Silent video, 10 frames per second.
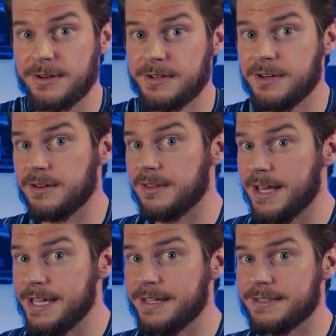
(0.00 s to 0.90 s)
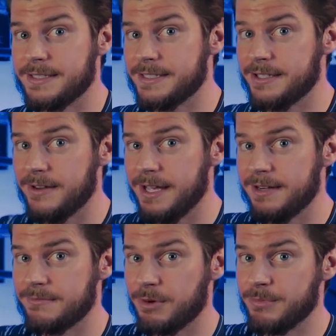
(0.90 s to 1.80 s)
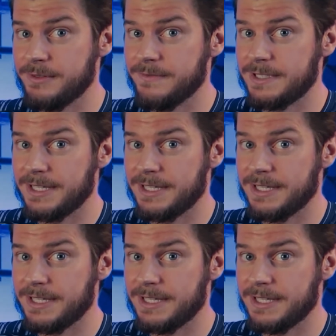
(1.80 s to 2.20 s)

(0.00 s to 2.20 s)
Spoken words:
earn your like, just go ahead and remove the